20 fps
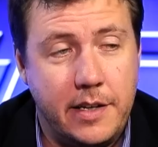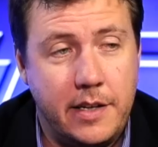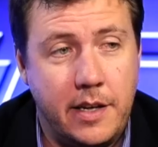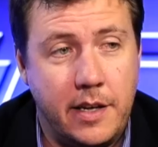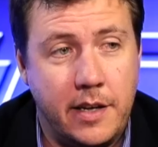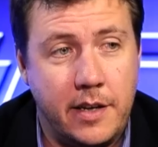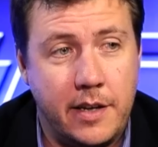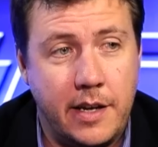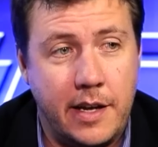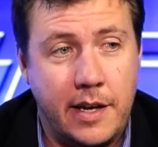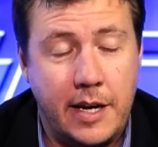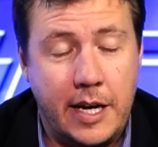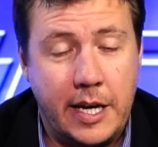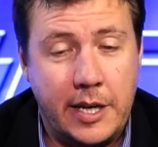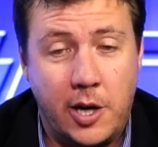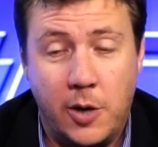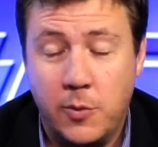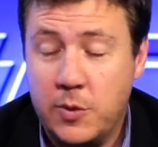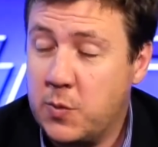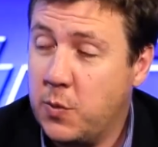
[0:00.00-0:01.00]
and
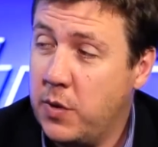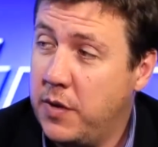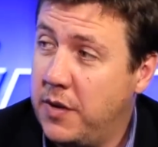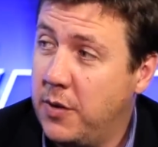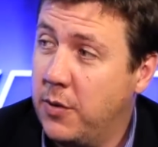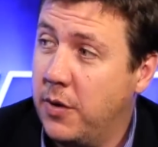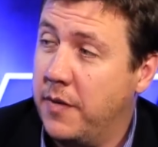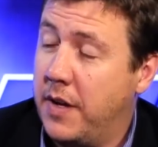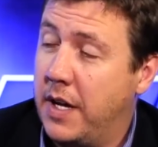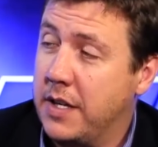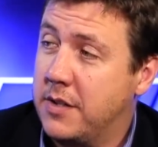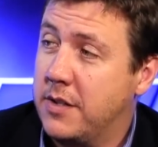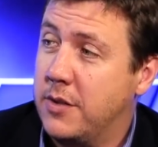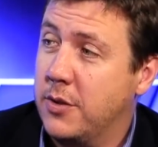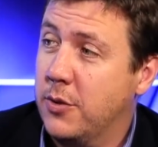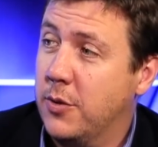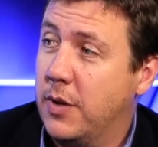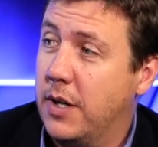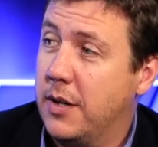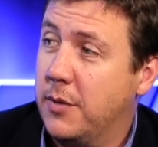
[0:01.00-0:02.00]
I was with you on that
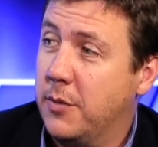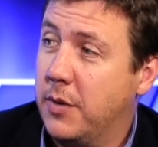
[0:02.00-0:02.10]
tour